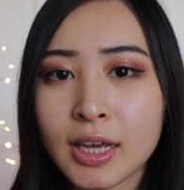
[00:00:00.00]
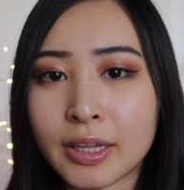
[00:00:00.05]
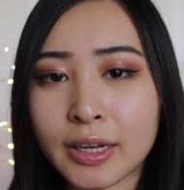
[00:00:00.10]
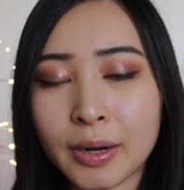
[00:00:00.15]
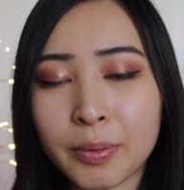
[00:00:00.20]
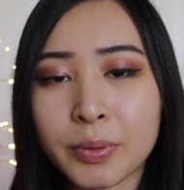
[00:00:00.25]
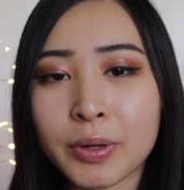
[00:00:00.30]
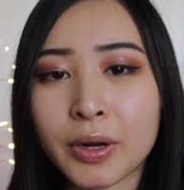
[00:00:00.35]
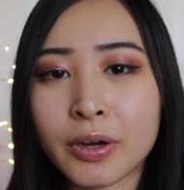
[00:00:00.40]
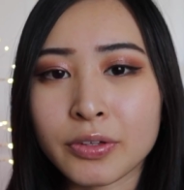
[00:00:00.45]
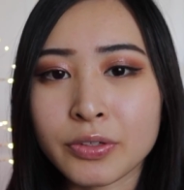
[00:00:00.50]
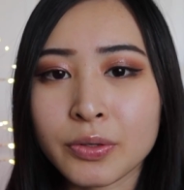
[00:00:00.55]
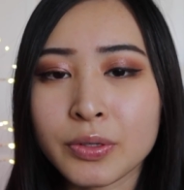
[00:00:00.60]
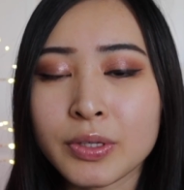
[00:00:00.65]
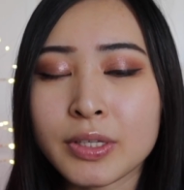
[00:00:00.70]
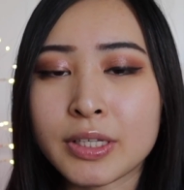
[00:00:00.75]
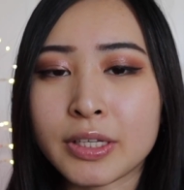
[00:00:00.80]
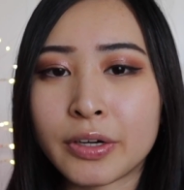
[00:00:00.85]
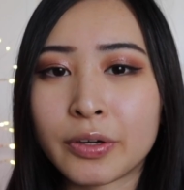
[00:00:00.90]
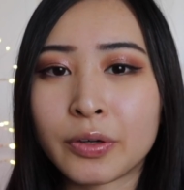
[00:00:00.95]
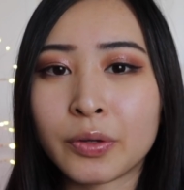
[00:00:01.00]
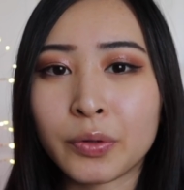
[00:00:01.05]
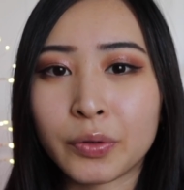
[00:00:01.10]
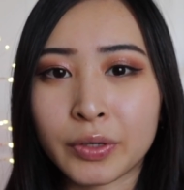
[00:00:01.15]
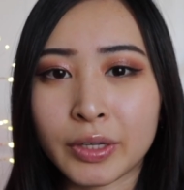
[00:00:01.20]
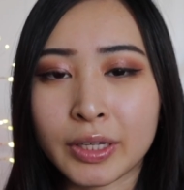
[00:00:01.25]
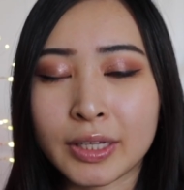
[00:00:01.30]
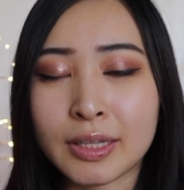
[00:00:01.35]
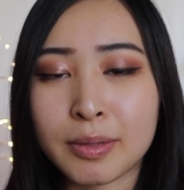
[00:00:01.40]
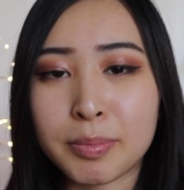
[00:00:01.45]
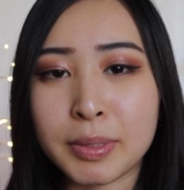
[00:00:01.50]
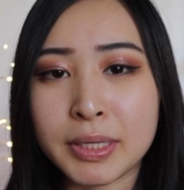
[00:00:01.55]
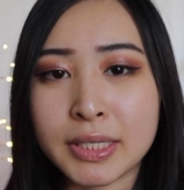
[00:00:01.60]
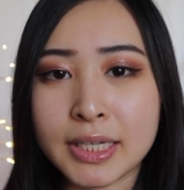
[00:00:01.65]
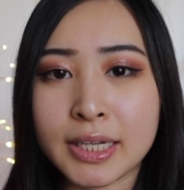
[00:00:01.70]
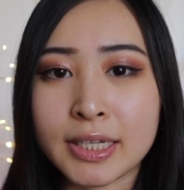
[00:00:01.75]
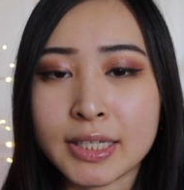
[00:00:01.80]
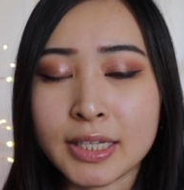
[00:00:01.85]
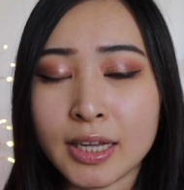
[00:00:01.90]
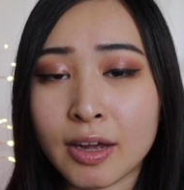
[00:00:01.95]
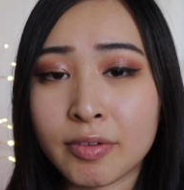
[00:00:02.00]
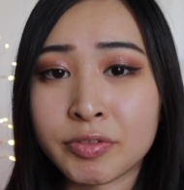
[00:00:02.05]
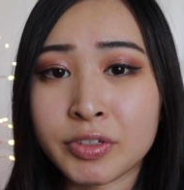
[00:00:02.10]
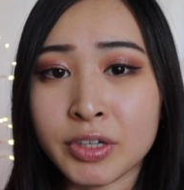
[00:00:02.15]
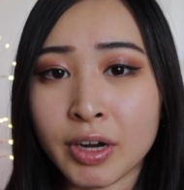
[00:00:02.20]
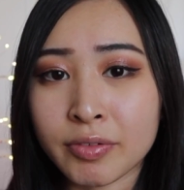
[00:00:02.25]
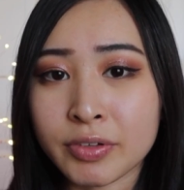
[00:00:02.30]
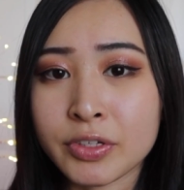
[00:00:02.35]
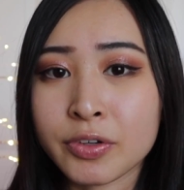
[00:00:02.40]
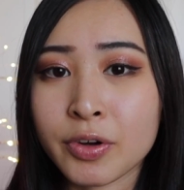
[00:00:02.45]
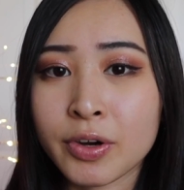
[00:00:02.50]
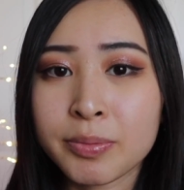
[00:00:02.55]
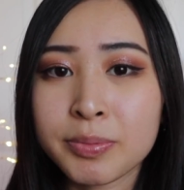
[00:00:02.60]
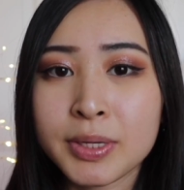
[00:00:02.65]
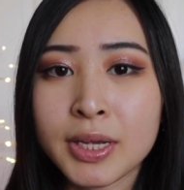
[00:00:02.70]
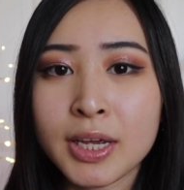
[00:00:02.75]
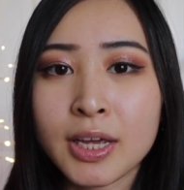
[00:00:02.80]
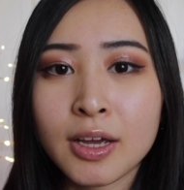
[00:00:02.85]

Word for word: then I would also consider learning the basics of JavaScript,